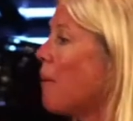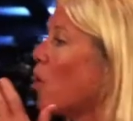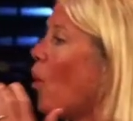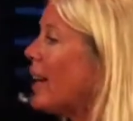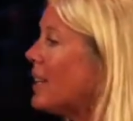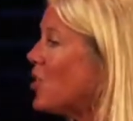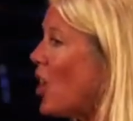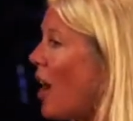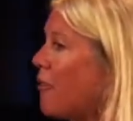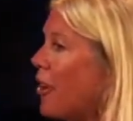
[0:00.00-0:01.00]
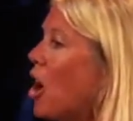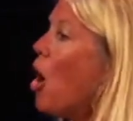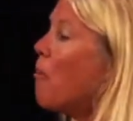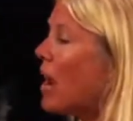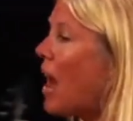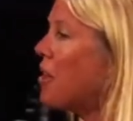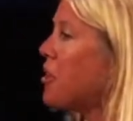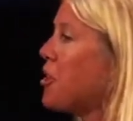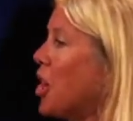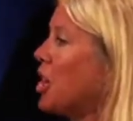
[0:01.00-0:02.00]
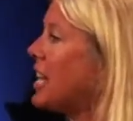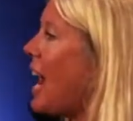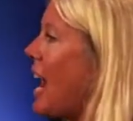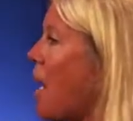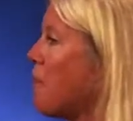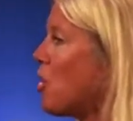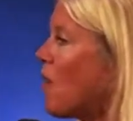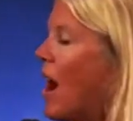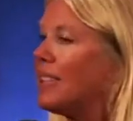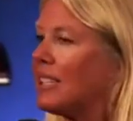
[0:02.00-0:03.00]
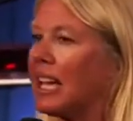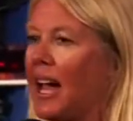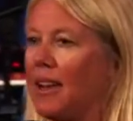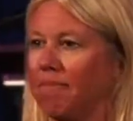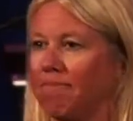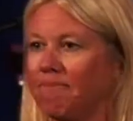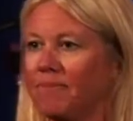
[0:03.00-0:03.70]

I'm going to suffer. But on the third day, I'm going to rise again.